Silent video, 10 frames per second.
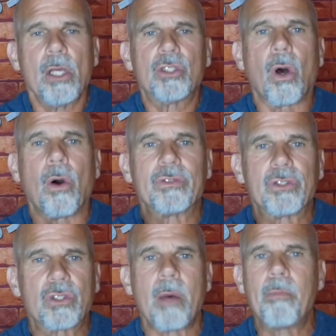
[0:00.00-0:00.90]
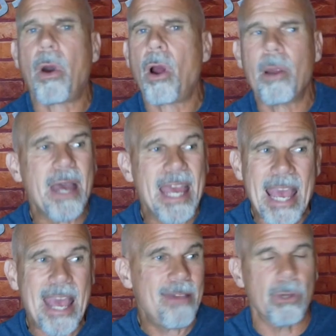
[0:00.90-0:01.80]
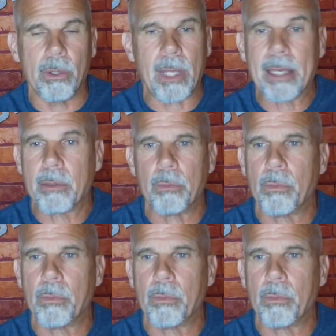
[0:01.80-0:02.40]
So if subpar behavior, like